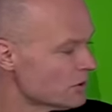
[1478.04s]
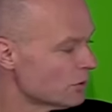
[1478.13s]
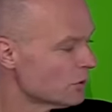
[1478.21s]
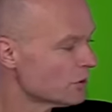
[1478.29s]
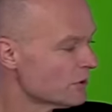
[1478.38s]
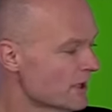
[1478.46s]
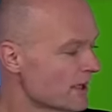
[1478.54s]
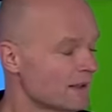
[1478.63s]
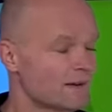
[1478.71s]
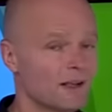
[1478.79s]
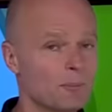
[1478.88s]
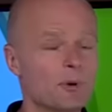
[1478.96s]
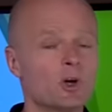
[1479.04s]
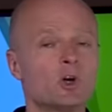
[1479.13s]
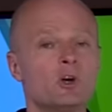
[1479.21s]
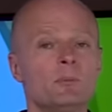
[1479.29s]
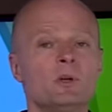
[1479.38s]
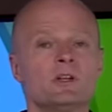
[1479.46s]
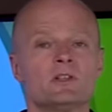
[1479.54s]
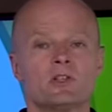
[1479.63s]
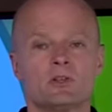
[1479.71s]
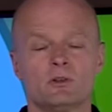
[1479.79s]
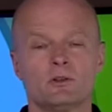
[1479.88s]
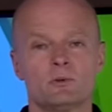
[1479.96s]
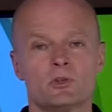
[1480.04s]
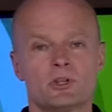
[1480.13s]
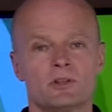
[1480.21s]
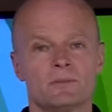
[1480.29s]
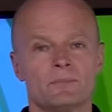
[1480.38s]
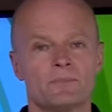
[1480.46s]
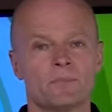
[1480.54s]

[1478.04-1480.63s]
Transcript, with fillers: to create a permanent solution.